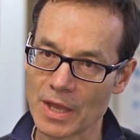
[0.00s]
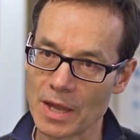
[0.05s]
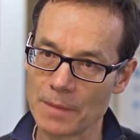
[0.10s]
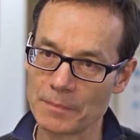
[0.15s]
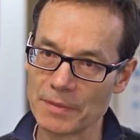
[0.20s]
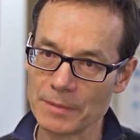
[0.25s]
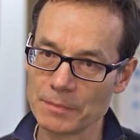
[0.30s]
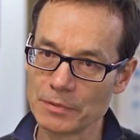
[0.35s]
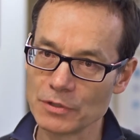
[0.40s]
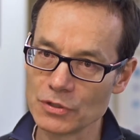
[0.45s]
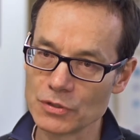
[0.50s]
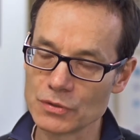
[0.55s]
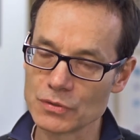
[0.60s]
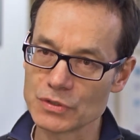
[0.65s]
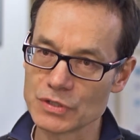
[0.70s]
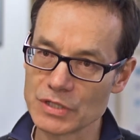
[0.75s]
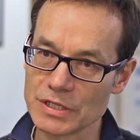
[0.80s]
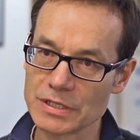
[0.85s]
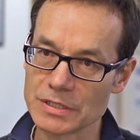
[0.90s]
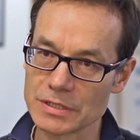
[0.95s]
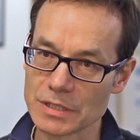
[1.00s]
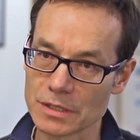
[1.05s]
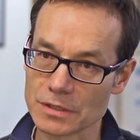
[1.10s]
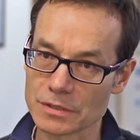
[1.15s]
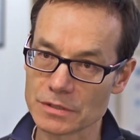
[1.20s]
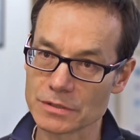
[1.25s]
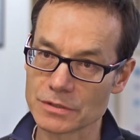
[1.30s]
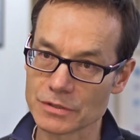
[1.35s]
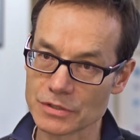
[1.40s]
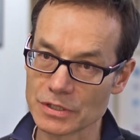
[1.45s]
And people use T
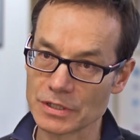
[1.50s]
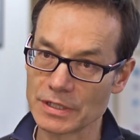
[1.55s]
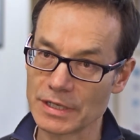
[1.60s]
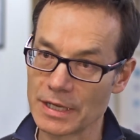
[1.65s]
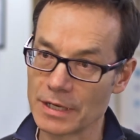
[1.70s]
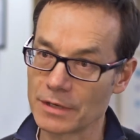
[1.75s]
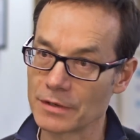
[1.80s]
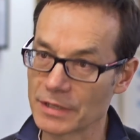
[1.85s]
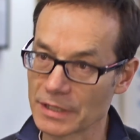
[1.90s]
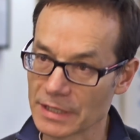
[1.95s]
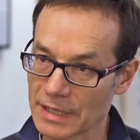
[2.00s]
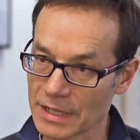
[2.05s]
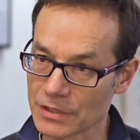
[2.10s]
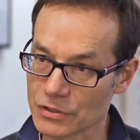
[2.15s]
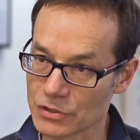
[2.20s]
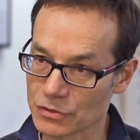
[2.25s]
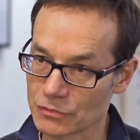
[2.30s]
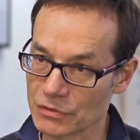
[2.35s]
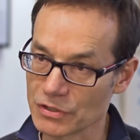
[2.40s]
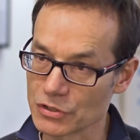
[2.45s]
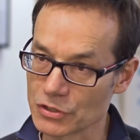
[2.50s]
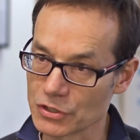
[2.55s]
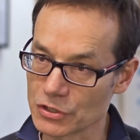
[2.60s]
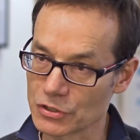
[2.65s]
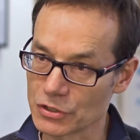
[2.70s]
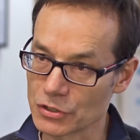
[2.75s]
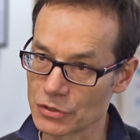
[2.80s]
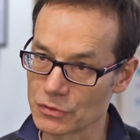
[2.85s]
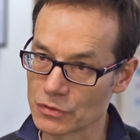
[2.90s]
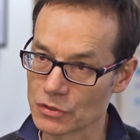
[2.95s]
cells, certainly here at the Cancer
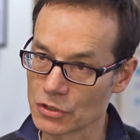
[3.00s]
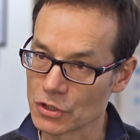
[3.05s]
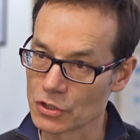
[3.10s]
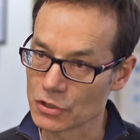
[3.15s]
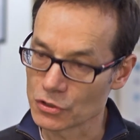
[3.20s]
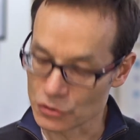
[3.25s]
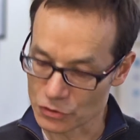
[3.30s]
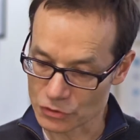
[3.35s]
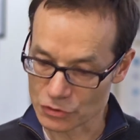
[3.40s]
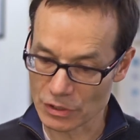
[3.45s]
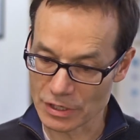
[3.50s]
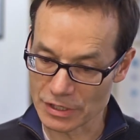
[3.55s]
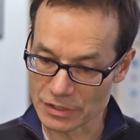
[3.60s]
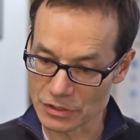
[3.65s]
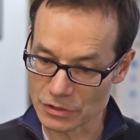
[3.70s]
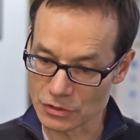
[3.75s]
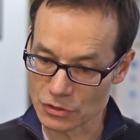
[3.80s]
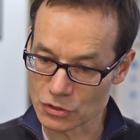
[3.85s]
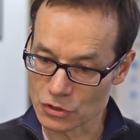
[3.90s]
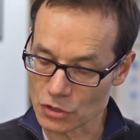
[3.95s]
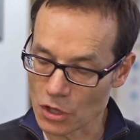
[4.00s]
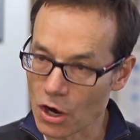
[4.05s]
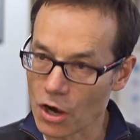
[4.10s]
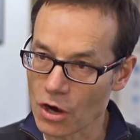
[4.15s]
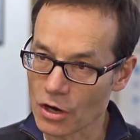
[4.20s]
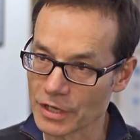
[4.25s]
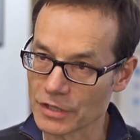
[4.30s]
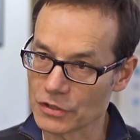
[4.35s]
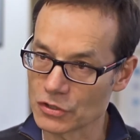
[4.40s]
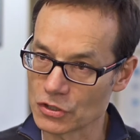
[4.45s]
Institute, to try to
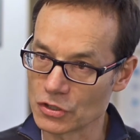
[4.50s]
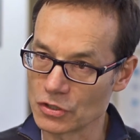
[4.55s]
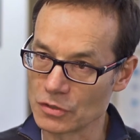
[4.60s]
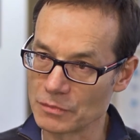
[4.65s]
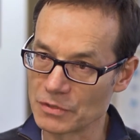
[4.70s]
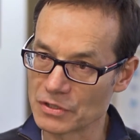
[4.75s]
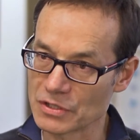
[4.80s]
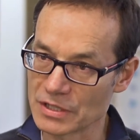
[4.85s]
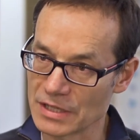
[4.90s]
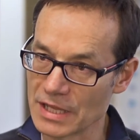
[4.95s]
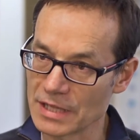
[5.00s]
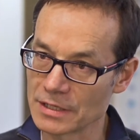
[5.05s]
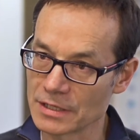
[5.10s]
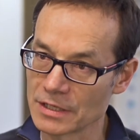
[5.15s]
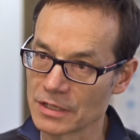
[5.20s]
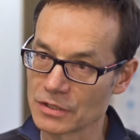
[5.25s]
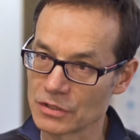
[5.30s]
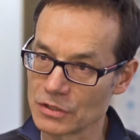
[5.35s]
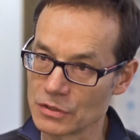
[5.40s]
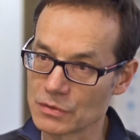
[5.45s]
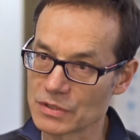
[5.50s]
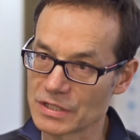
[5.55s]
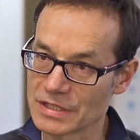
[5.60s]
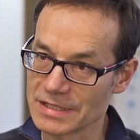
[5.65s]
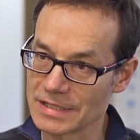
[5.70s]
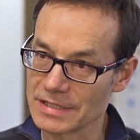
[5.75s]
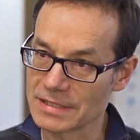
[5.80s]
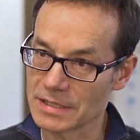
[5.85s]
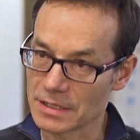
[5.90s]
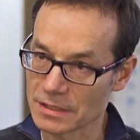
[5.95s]
target tumours and then use the
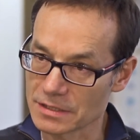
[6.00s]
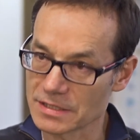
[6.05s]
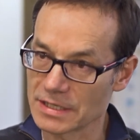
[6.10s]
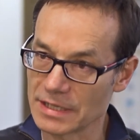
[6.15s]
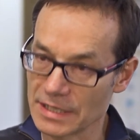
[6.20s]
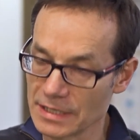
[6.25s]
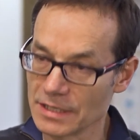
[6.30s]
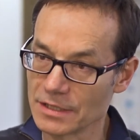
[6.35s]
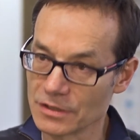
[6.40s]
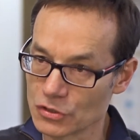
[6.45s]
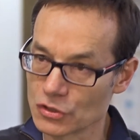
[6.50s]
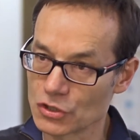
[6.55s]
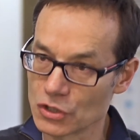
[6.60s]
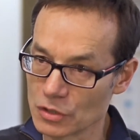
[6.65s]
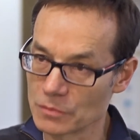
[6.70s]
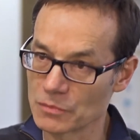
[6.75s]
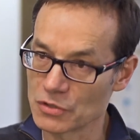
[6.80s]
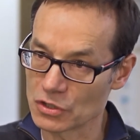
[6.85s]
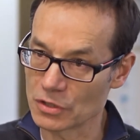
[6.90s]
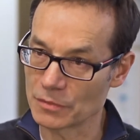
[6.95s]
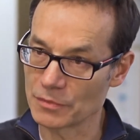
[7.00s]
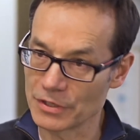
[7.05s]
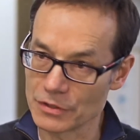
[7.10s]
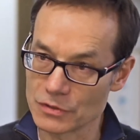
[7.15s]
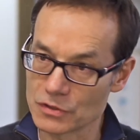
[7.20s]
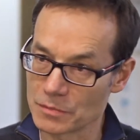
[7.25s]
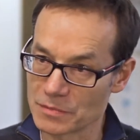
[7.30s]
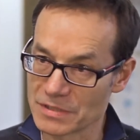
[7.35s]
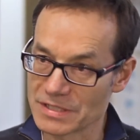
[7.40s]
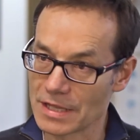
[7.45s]
T cells to eat the tumours up. They
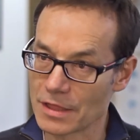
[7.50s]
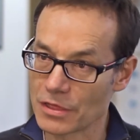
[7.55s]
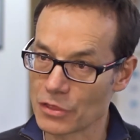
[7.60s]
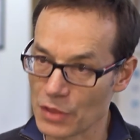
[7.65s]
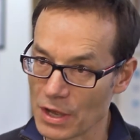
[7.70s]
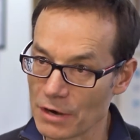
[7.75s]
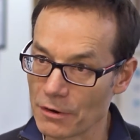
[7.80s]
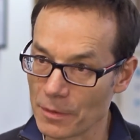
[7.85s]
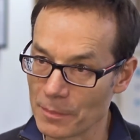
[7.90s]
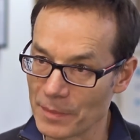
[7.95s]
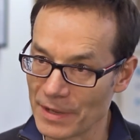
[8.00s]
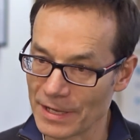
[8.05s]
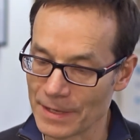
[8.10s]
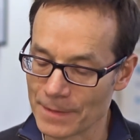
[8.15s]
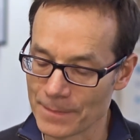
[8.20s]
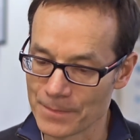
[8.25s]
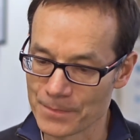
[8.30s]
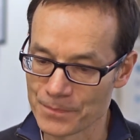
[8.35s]
use them as a therapy.